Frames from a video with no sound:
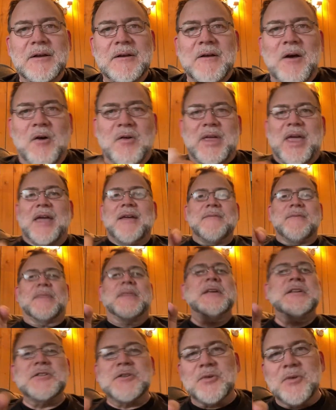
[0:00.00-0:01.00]
Okay,
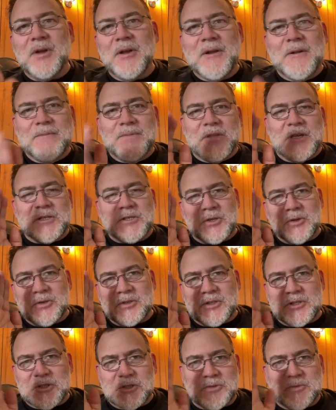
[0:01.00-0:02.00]
these
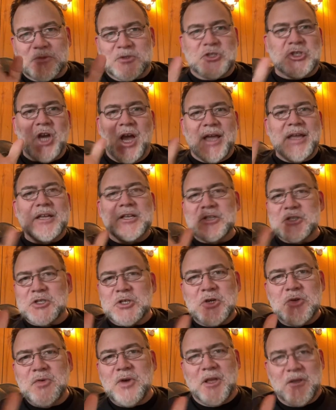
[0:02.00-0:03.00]
are giant
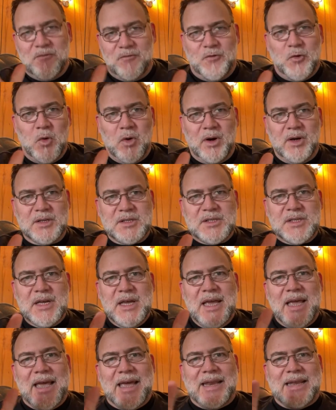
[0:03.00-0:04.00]
tuning forks.
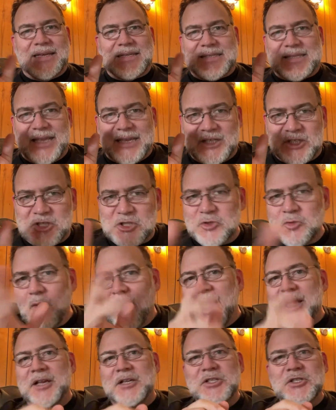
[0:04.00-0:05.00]
And as they
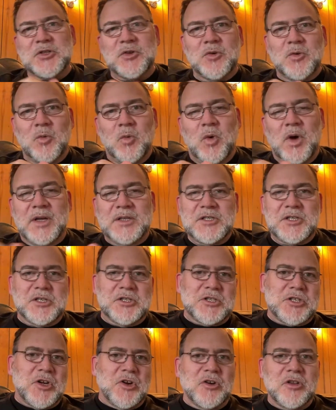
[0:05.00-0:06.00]
strike certain ones
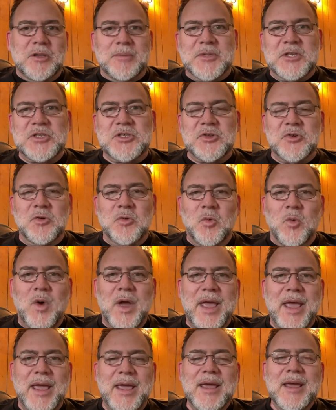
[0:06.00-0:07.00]
and turn them a certain
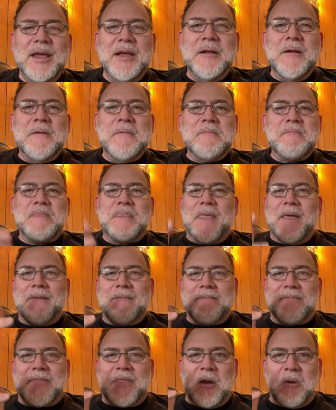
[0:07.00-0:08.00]
way,
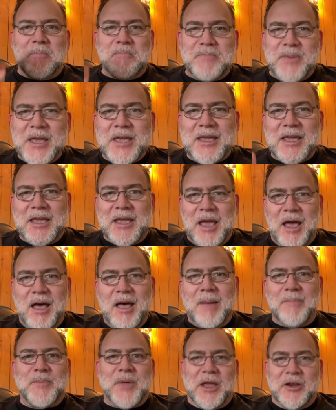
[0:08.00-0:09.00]
they're picking
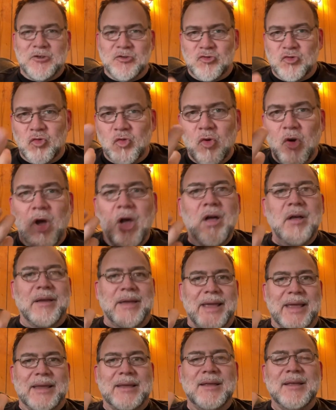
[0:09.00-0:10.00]
up and
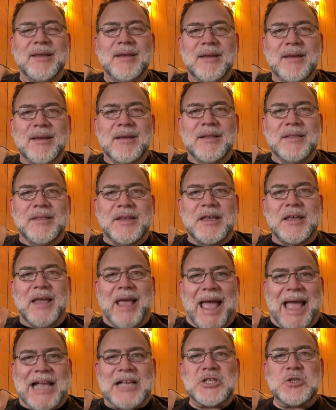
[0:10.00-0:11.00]
drawing the
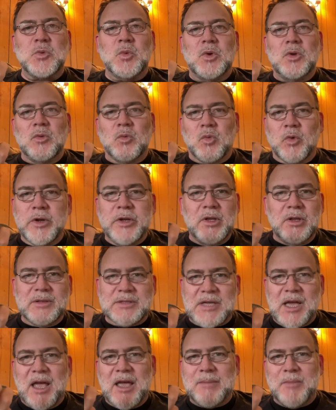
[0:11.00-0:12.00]
actual
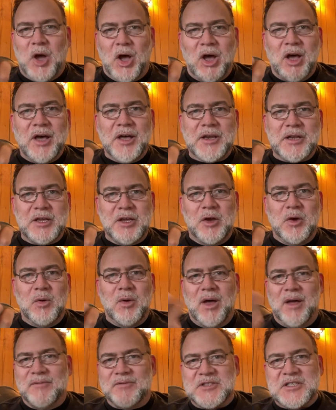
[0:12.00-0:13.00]
real-time audio
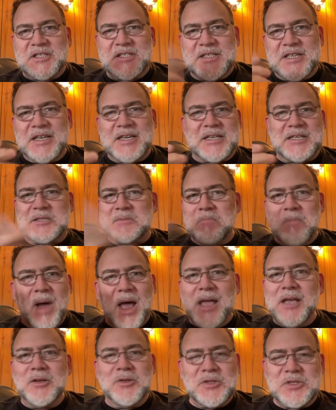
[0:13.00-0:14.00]
of cities
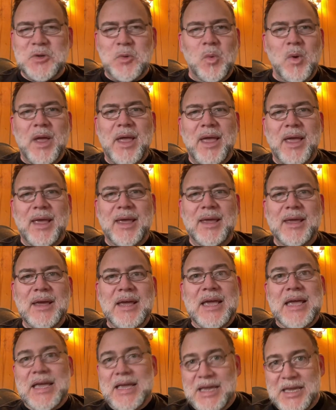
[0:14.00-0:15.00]
miles away
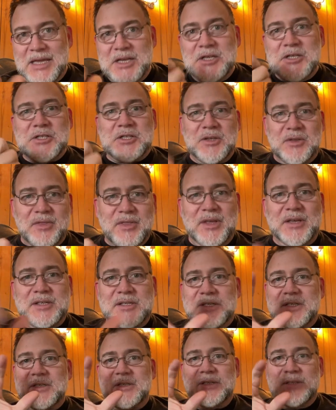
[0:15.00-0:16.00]
into
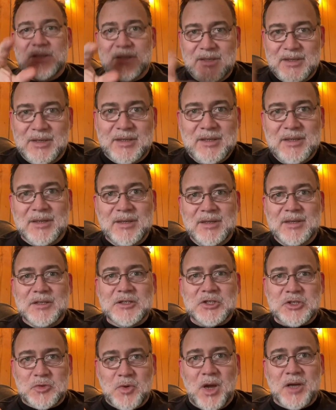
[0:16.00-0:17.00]
this
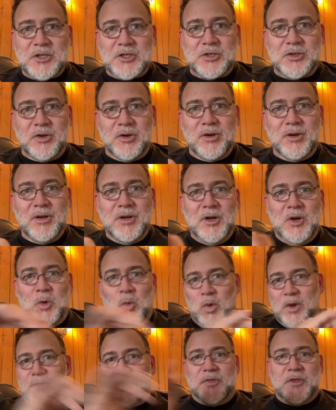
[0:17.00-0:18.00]
structure
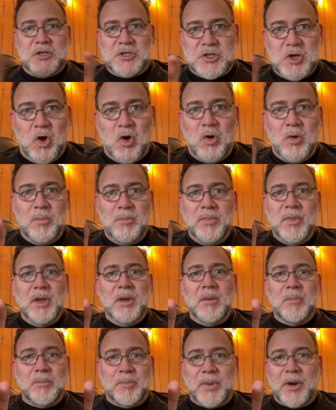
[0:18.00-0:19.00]
with the dome
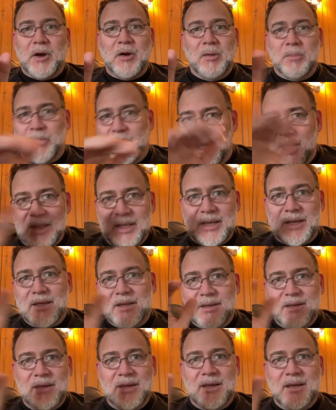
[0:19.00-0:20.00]
parabolic
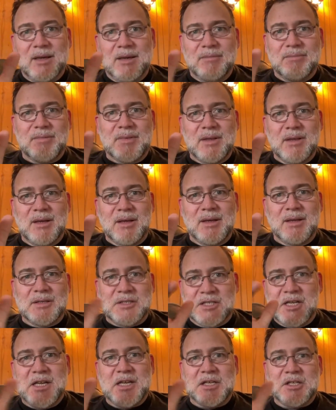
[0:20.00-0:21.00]

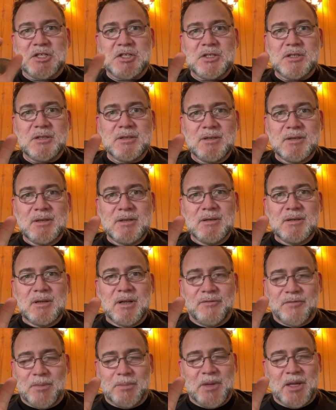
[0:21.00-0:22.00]
dish,
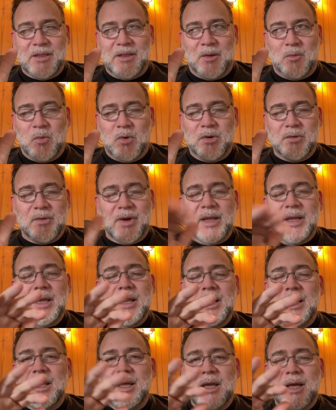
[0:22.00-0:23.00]
if I'm getting that word right,
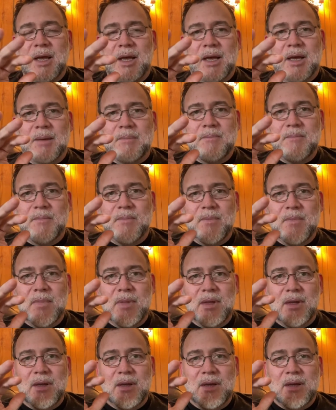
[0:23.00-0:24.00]

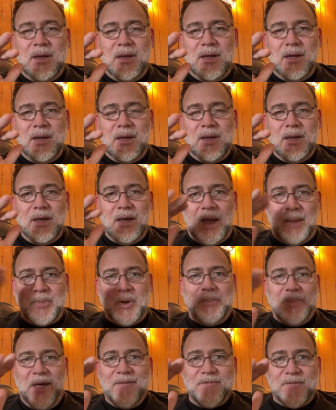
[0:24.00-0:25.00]
up
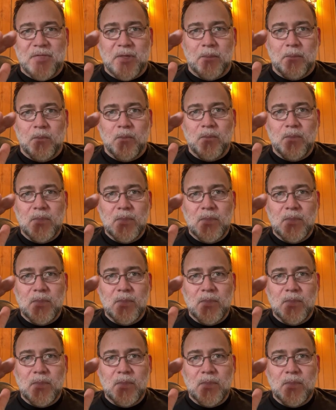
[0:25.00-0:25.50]
above them,